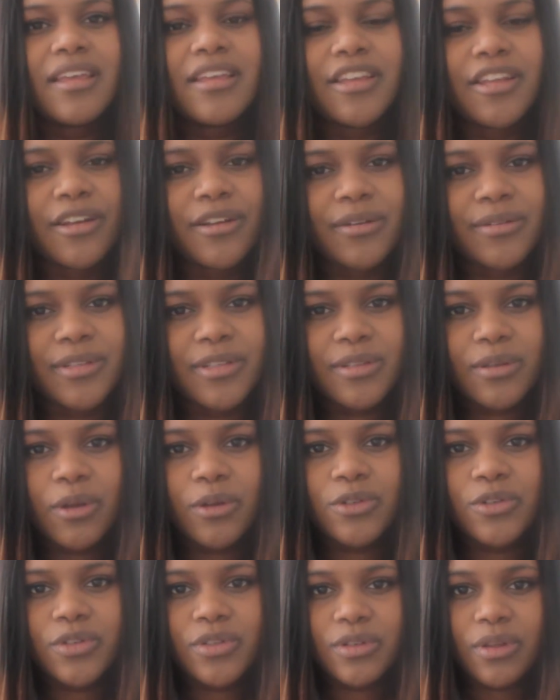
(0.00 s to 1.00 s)
You know, this
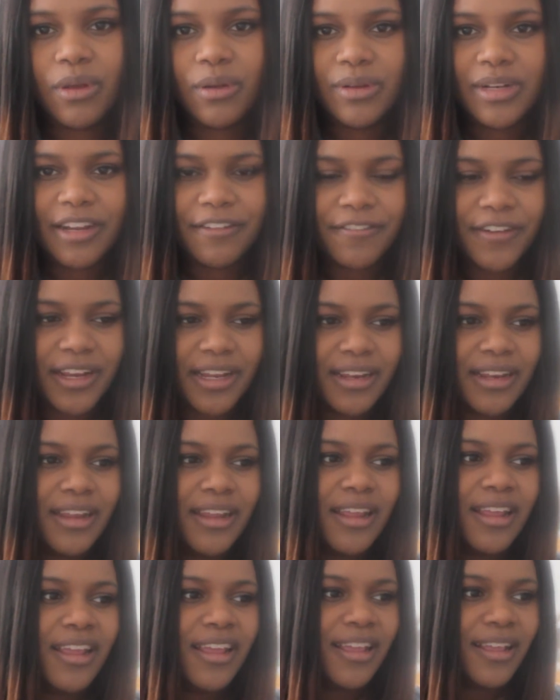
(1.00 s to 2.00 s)
culture's so different.
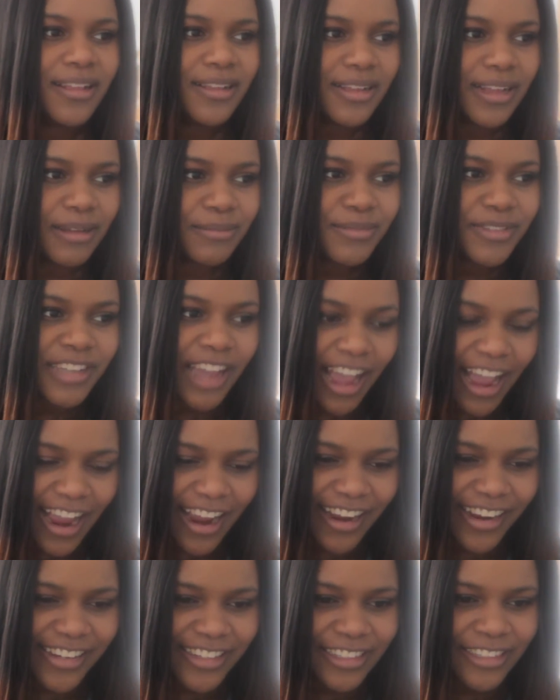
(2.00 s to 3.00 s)
I'm
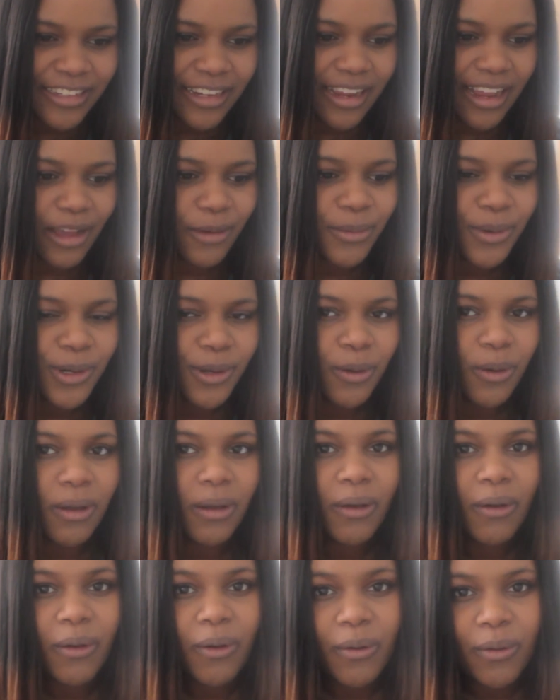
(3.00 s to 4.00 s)
tired. I want to go
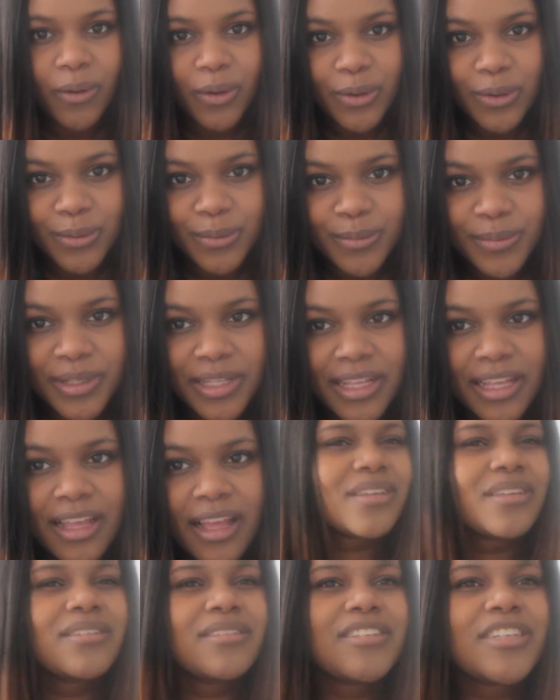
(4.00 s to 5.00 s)
home.
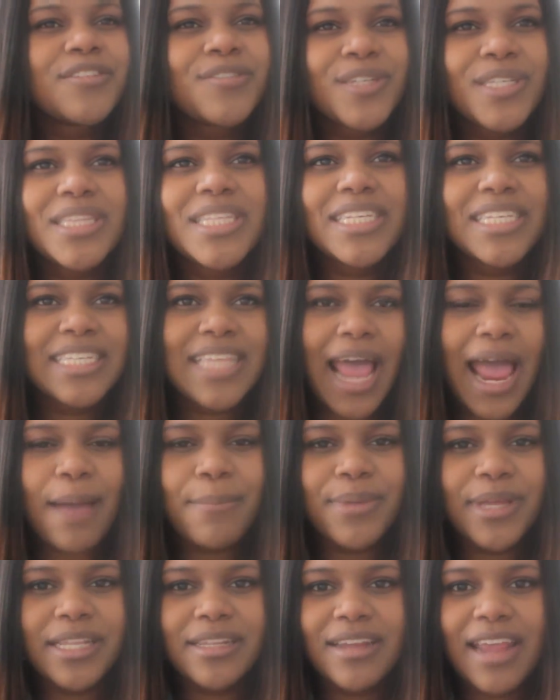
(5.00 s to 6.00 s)
Different things
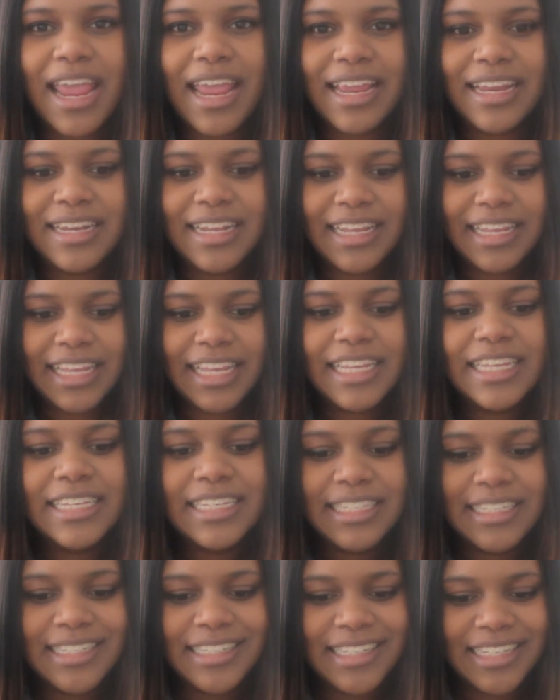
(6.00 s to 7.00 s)
happen and it
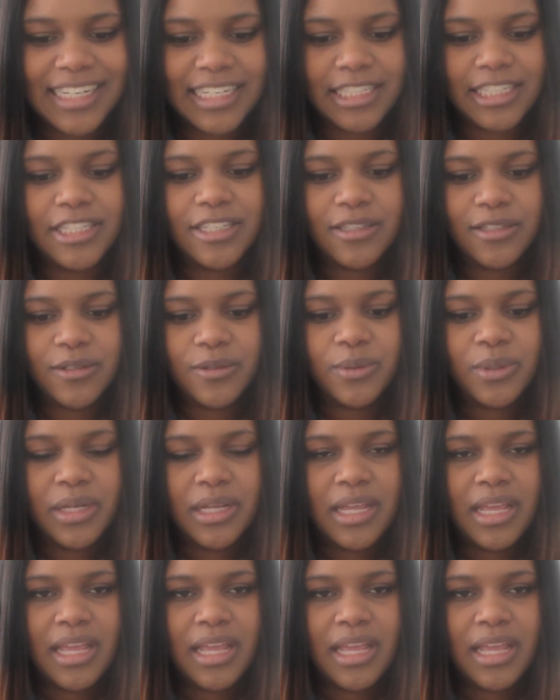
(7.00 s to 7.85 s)
can get to you.